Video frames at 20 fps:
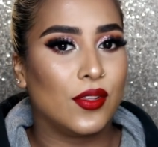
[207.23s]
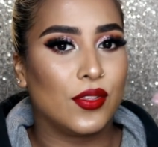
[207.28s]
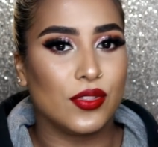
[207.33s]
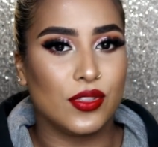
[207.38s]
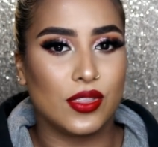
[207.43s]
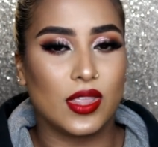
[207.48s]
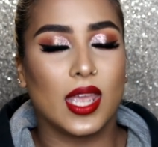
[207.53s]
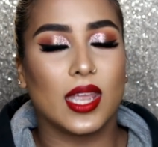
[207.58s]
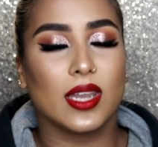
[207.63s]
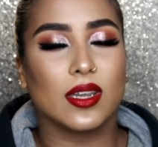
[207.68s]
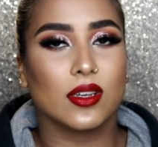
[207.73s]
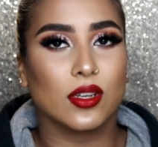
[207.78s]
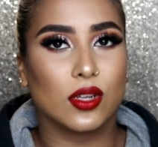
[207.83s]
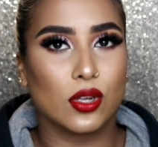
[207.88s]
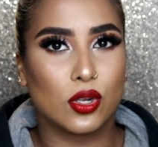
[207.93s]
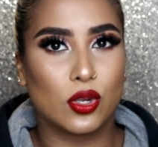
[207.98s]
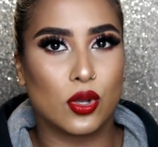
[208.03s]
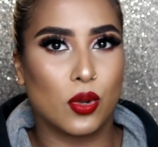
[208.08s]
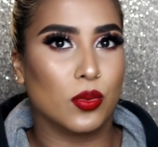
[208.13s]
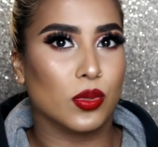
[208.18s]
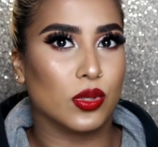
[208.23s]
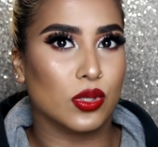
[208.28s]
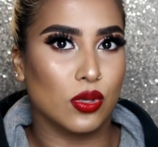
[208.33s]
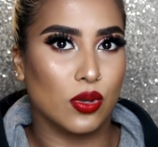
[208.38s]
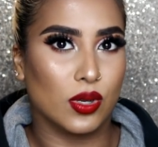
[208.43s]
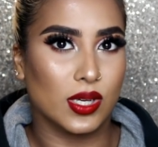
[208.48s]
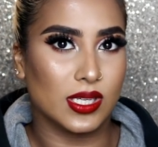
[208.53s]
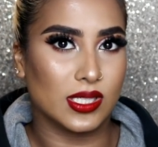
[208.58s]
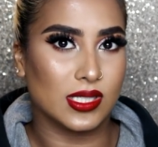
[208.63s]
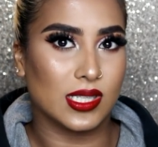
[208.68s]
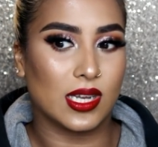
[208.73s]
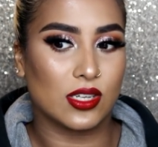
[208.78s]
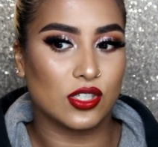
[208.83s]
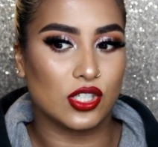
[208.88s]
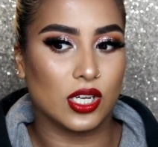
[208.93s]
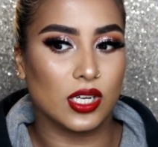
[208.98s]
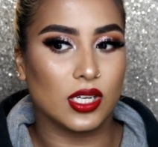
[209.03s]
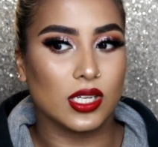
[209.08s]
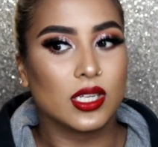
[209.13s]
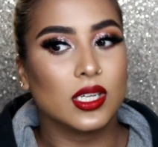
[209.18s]
then go with your exact
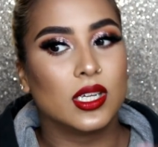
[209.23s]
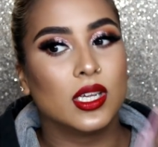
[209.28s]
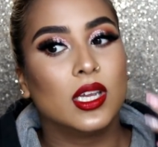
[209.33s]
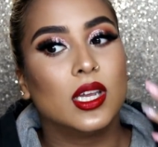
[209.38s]
shade.